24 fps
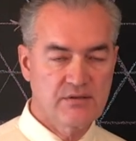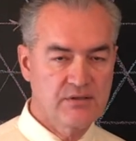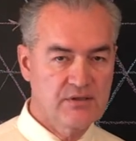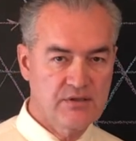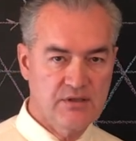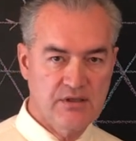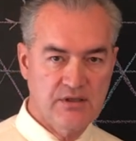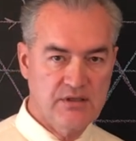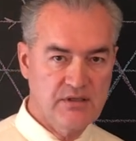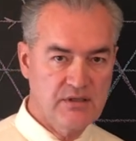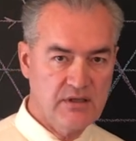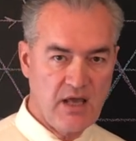
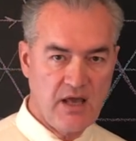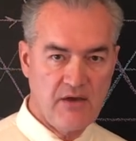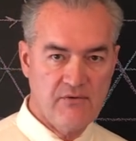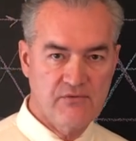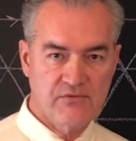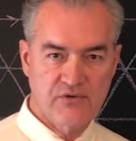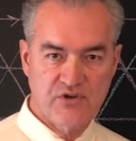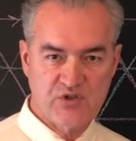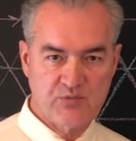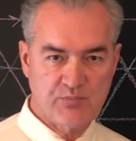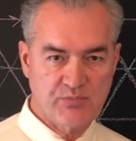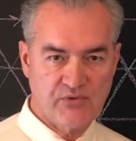the
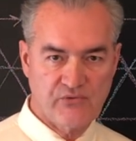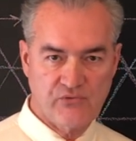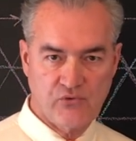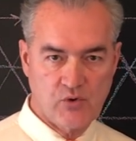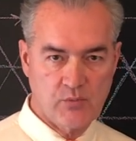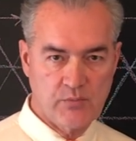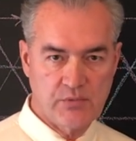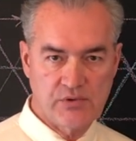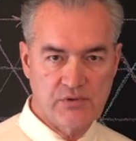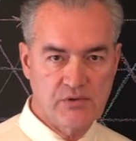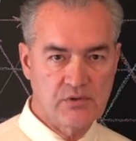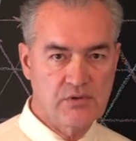average
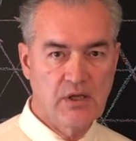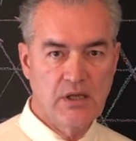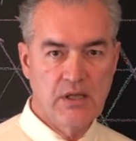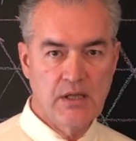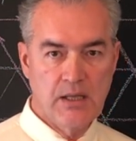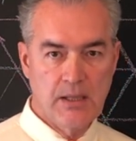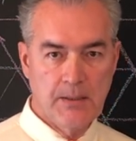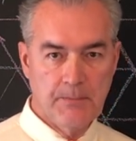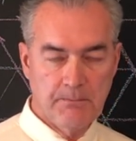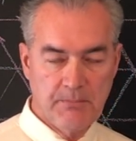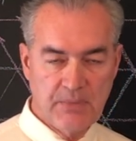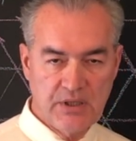proverbial
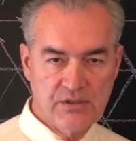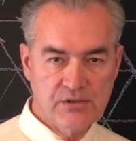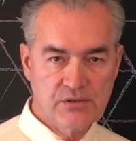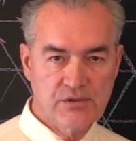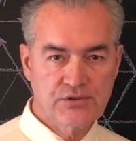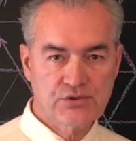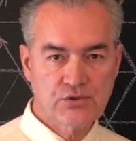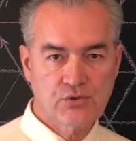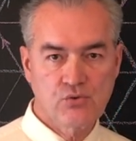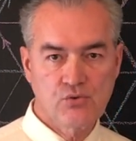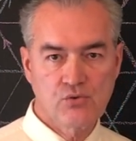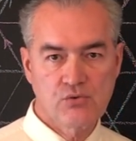middle
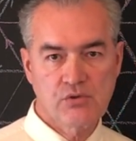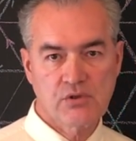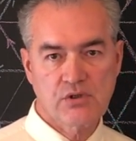school